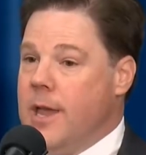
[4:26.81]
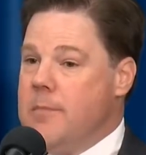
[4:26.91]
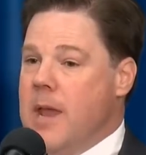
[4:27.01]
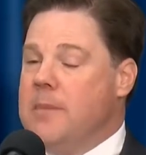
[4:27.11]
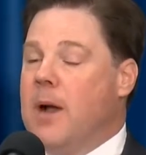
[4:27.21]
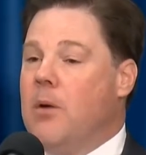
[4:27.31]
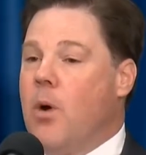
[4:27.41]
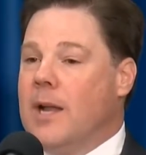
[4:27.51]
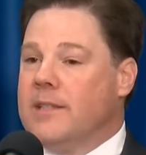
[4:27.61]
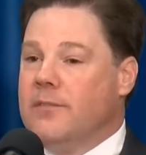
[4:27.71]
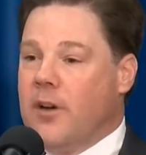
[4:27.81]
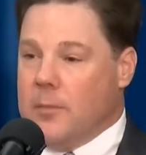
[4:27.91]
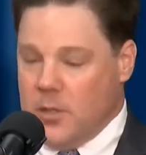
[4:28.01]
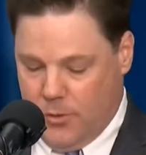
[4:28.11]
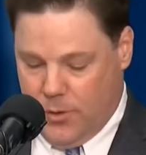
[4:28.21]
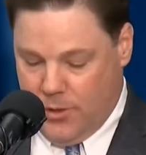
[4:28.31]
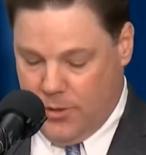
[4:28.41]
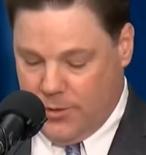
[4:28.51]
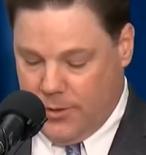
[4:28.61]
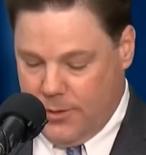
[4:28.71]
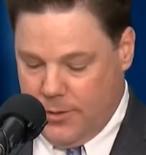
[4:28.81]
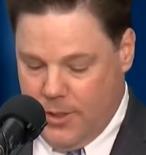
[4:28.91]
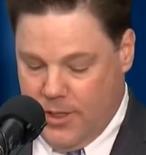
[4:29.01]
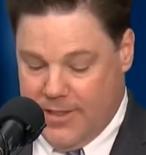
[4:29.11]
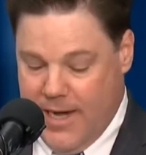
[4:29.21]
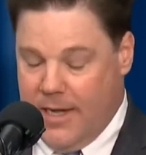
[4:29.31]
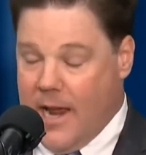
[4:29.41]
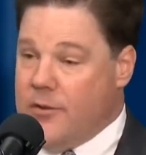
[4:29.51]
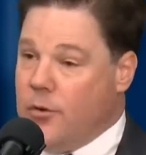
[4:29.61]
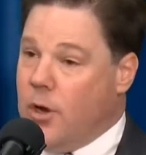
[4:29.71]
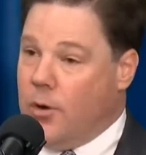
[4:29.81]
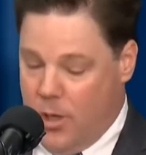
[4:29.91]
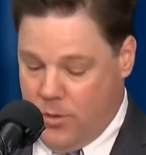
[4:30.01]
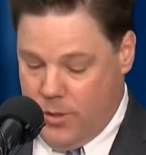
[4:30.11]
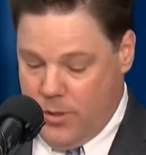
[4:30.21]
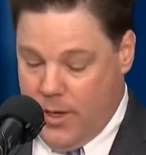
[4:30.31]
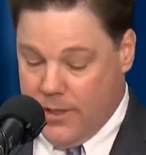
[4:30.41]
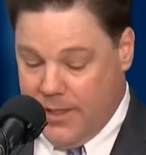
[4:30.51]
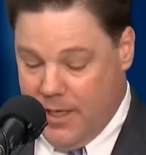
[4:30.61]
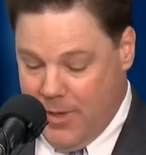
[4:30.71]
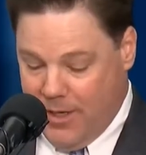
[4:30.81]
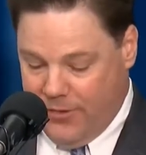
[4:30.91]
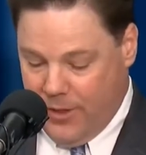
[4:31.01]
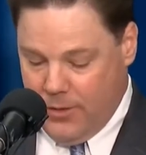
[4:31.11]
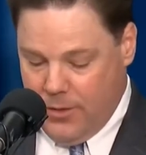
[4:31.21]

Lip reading: made by Watson Pharmaceuticals containing hydrocodone and acetaminophen.